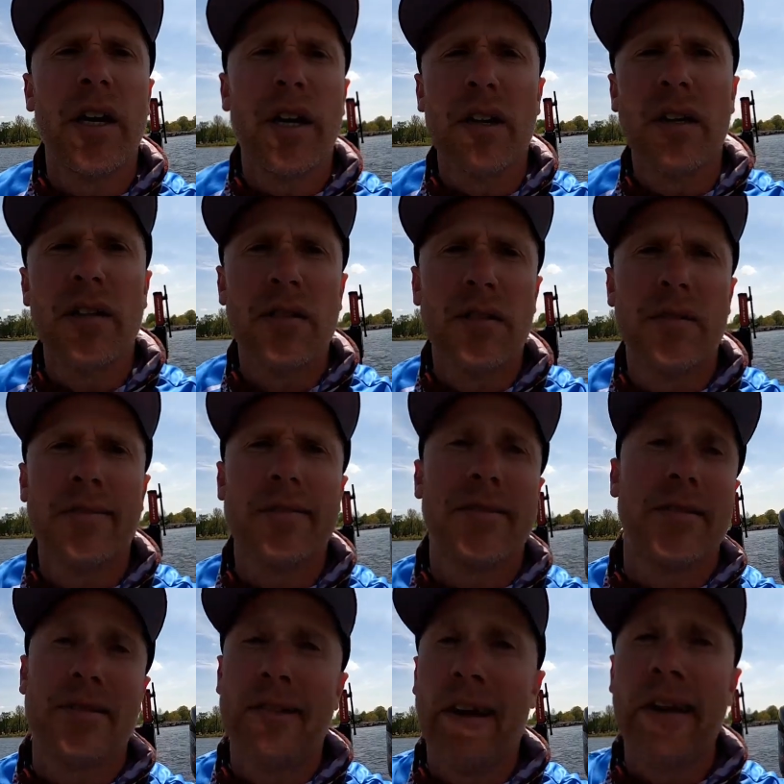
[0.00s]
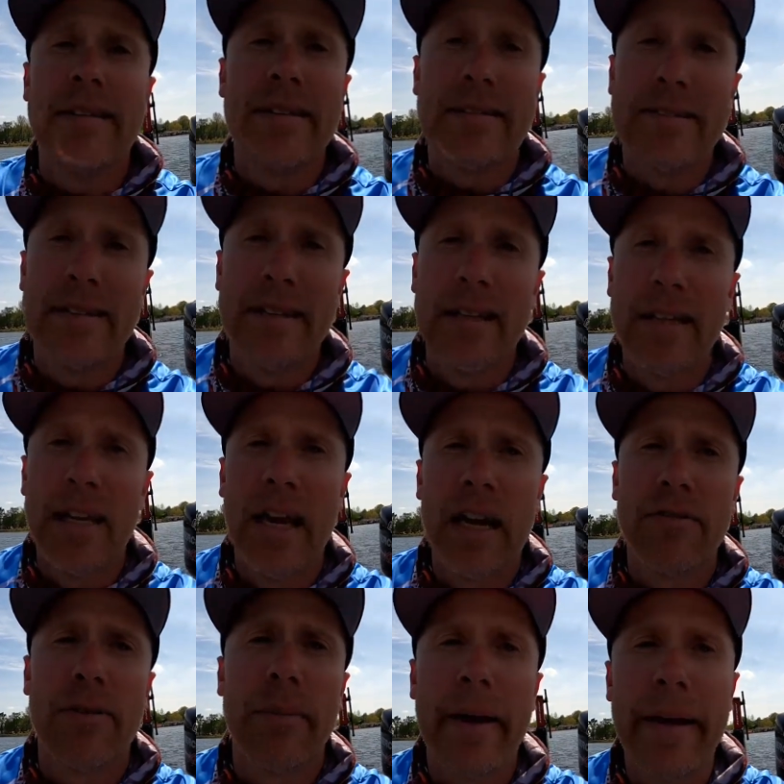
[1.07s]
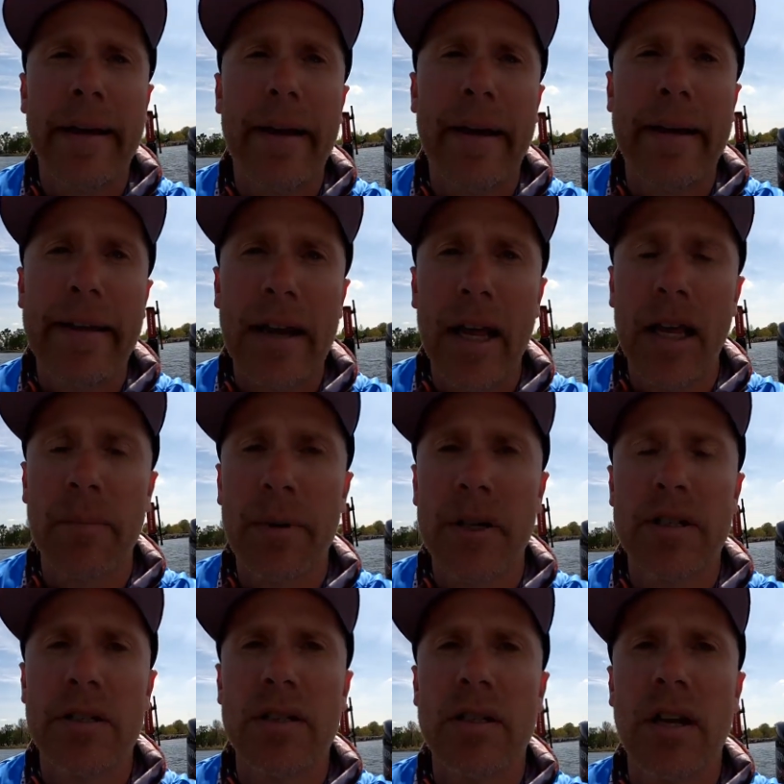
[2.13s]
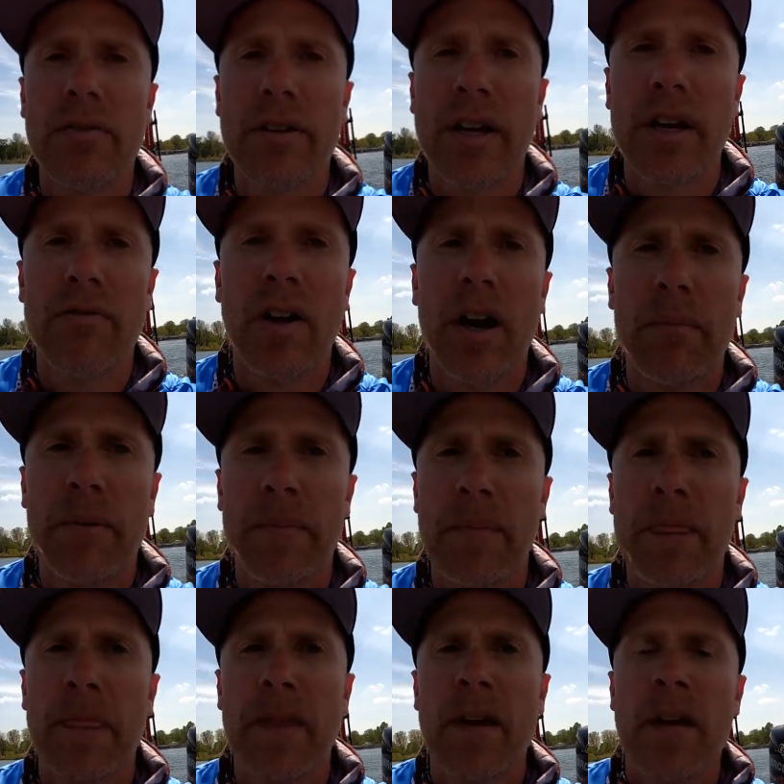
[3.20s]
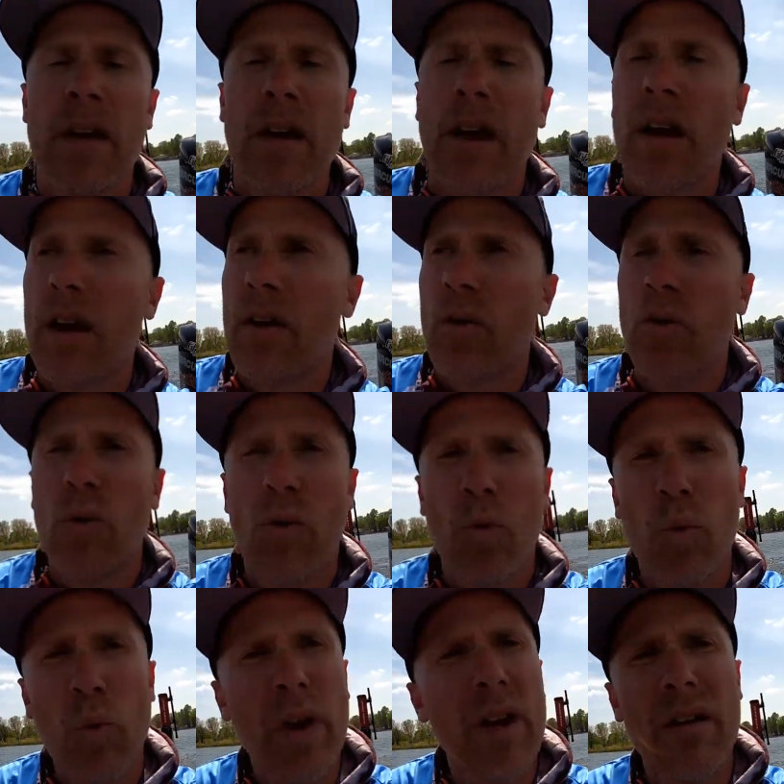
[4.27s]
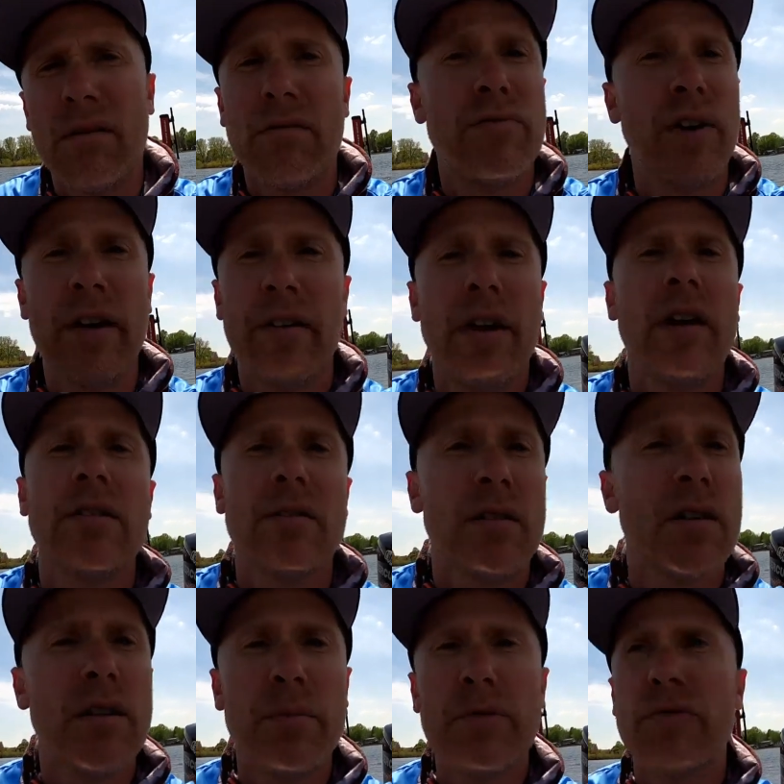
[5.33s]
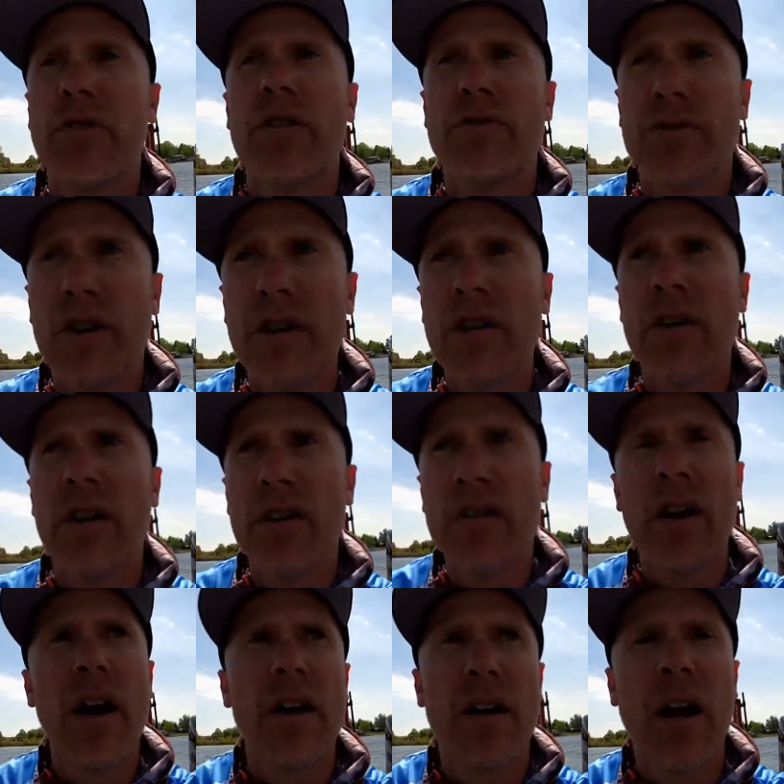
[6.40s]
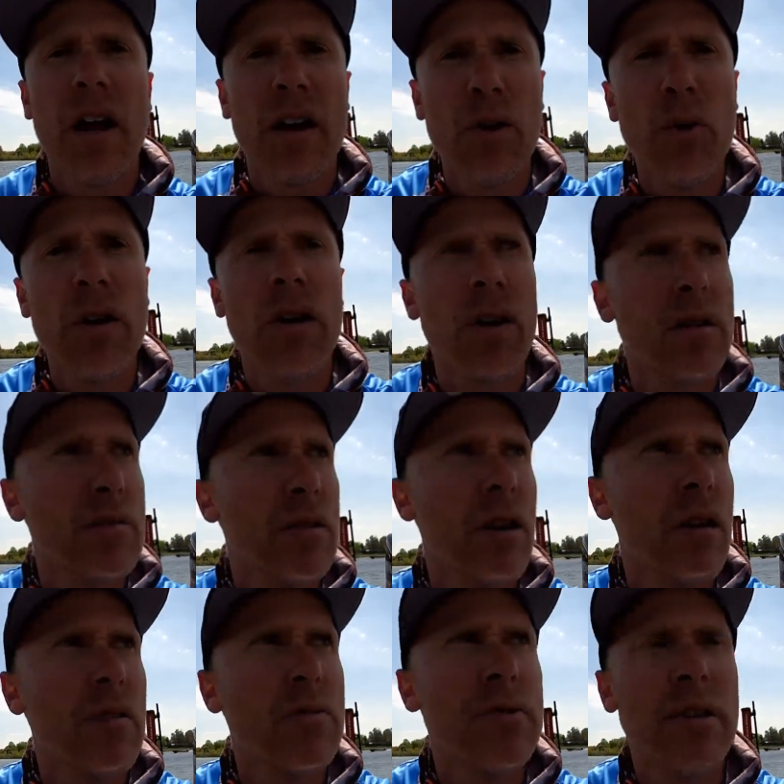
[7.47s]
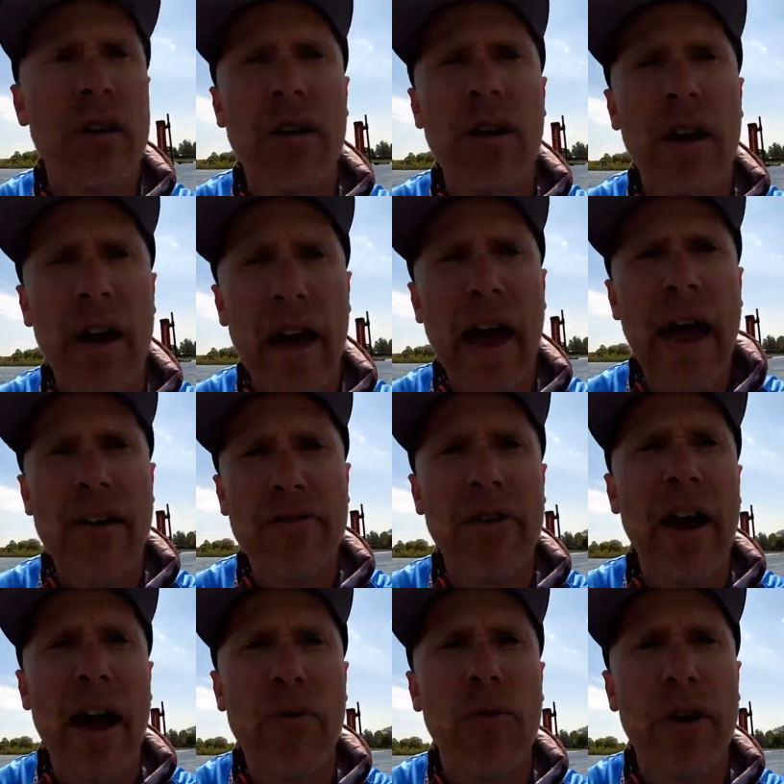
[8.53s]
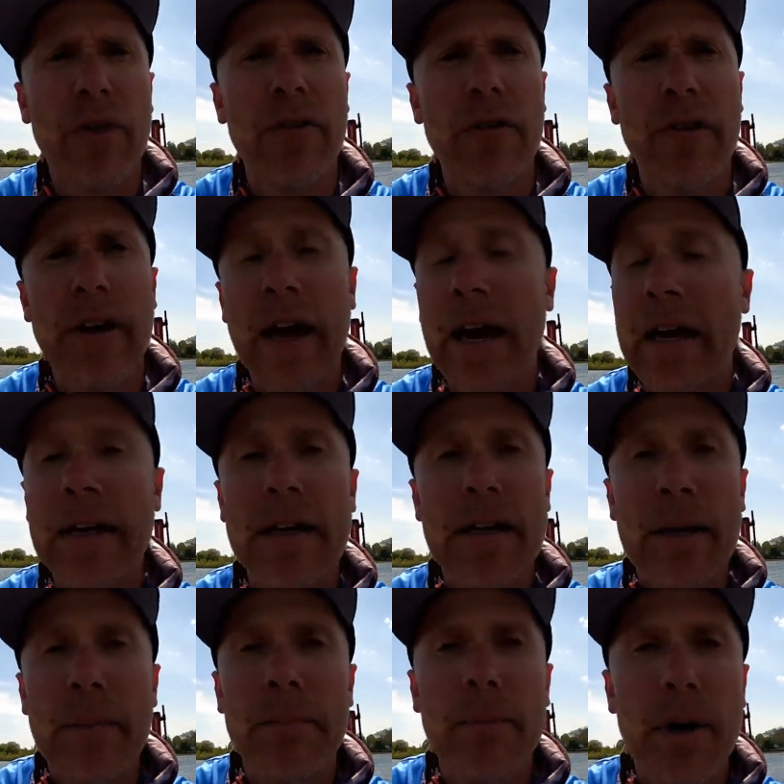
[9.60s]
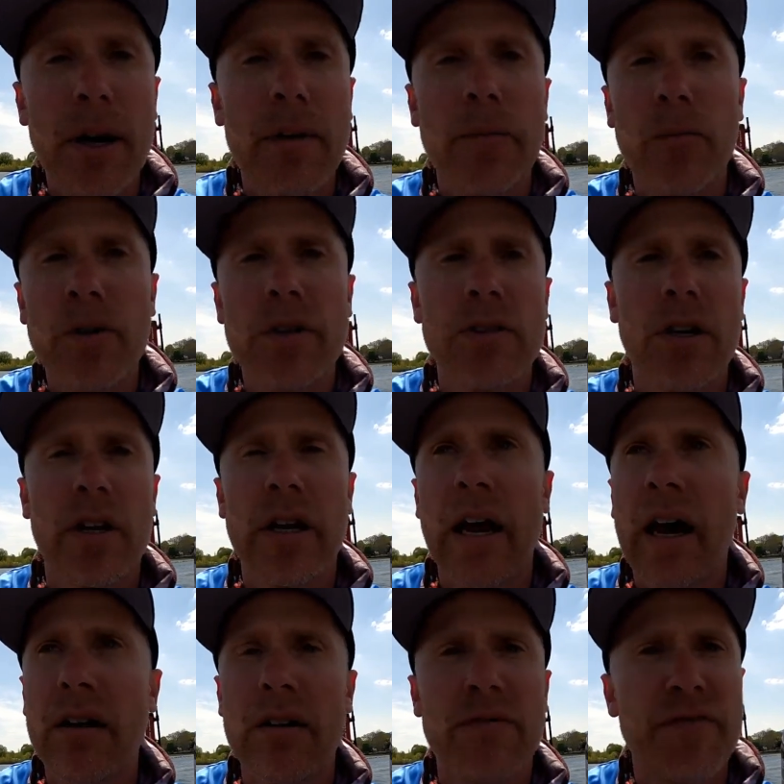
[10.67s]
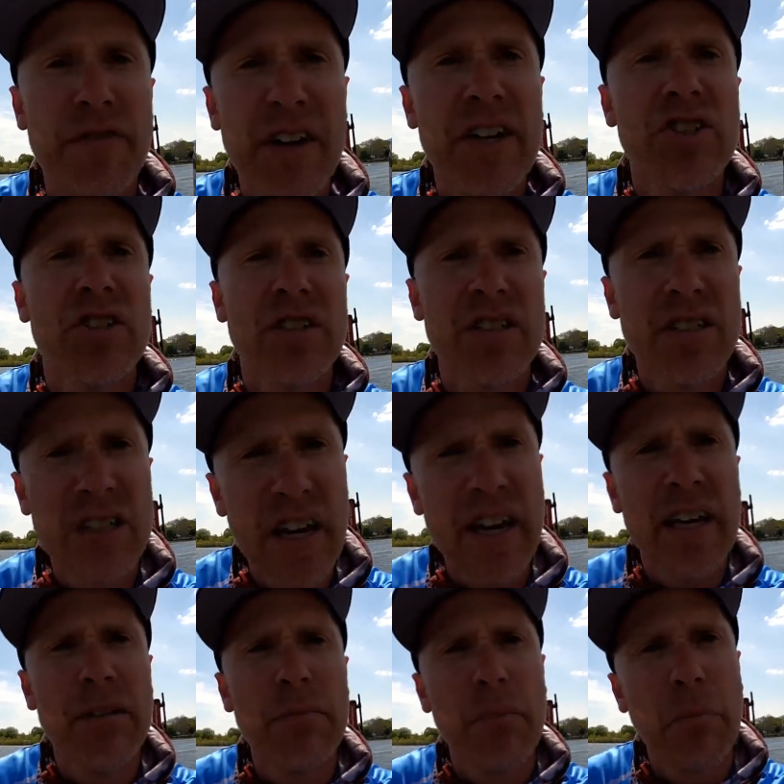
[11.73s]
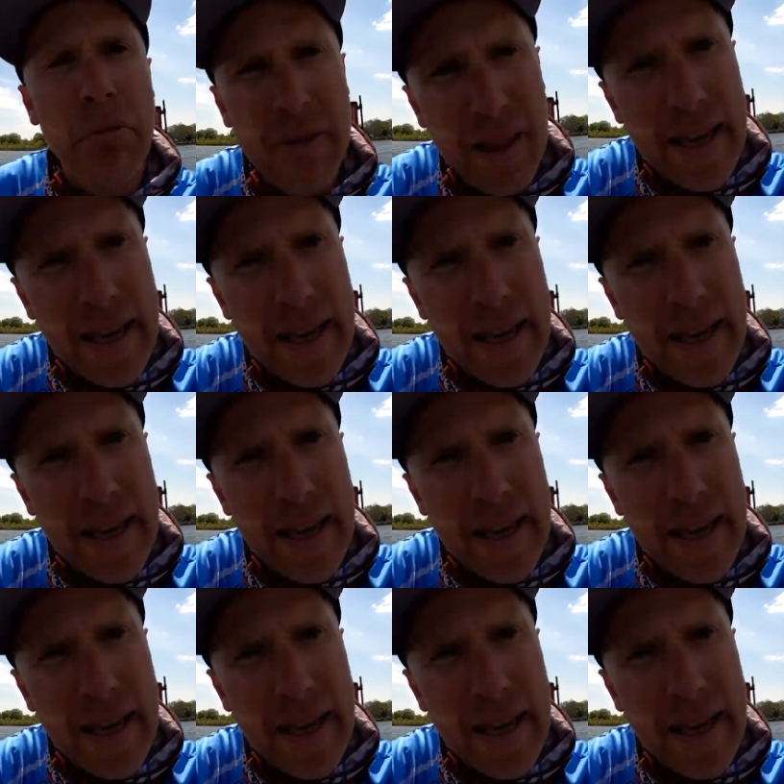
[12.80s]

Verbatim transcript: going to take it is I hate to steal a line from Mike Iaconelli, but it's to never give up. Uh, we very easily could have been frustrated and, and kind of quit on ourselves after halfway through the day. But we stuck it out and finished second